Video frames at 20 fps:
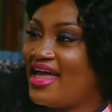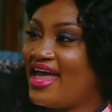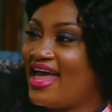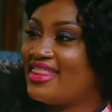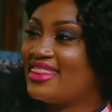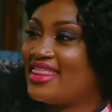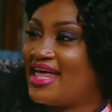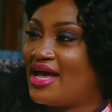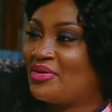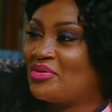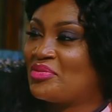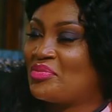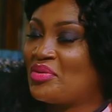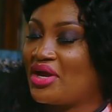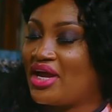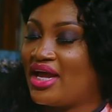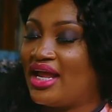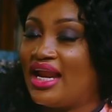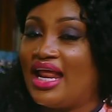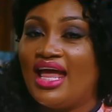And that will
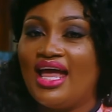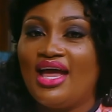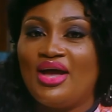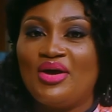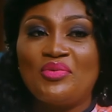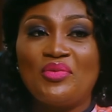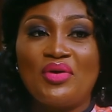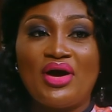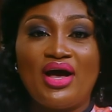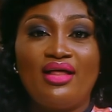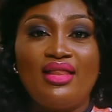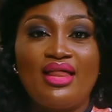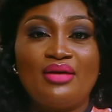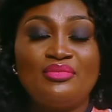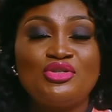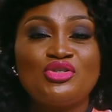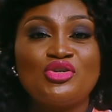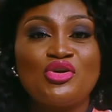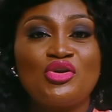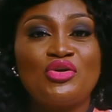be it. Well, I'm
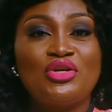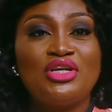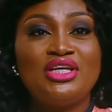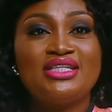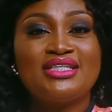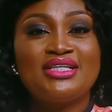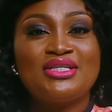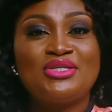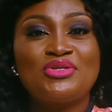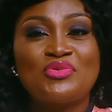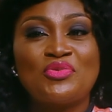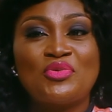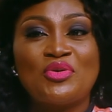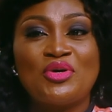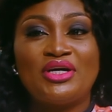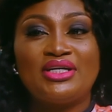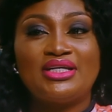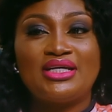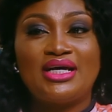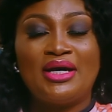sure you're listening to
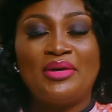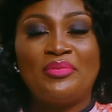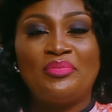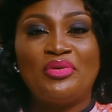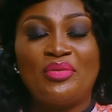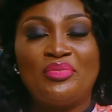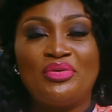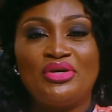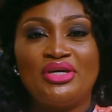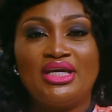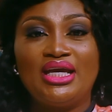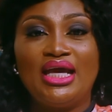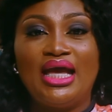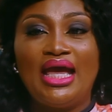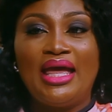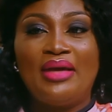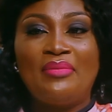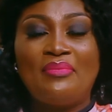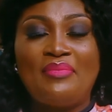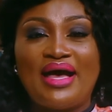what Bobby
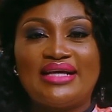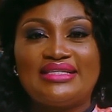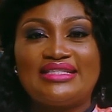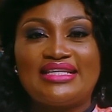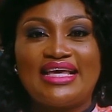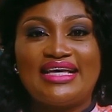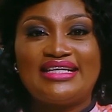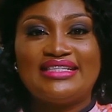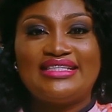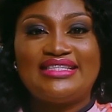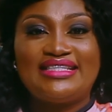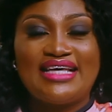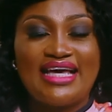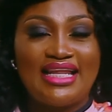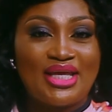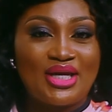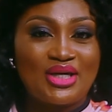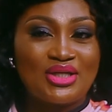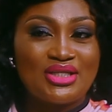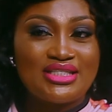Bassi is
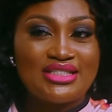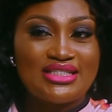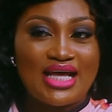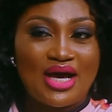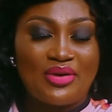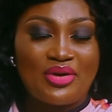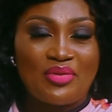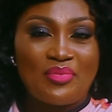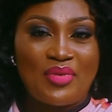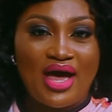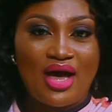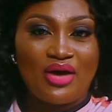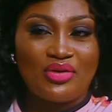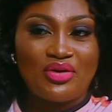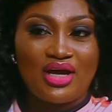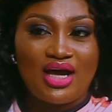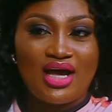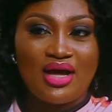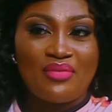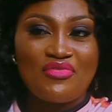telling us now about
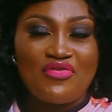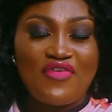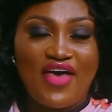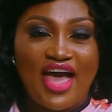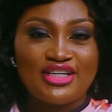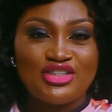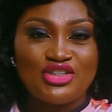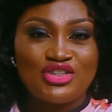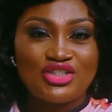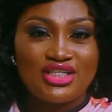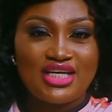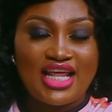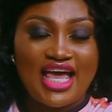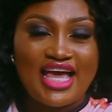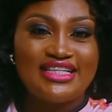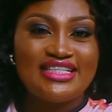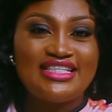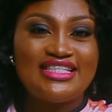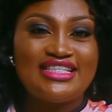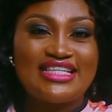fashion
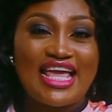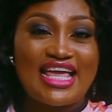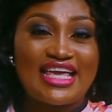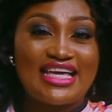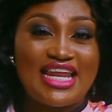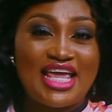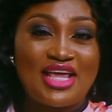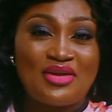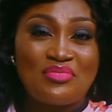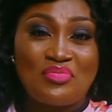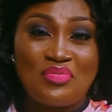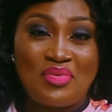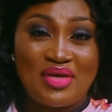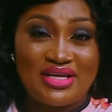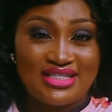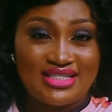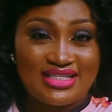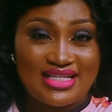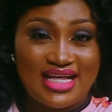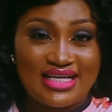and staying in
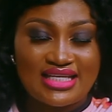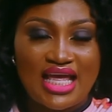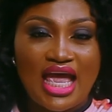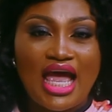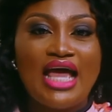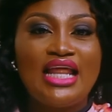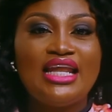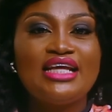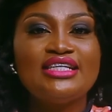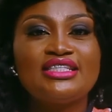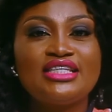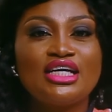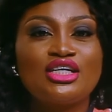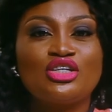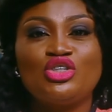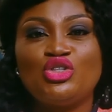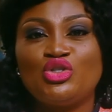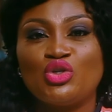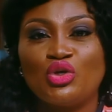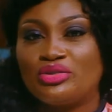business. Let's take
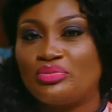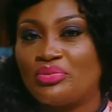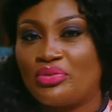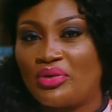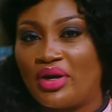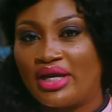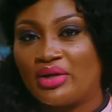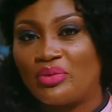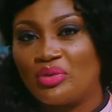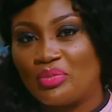a short break.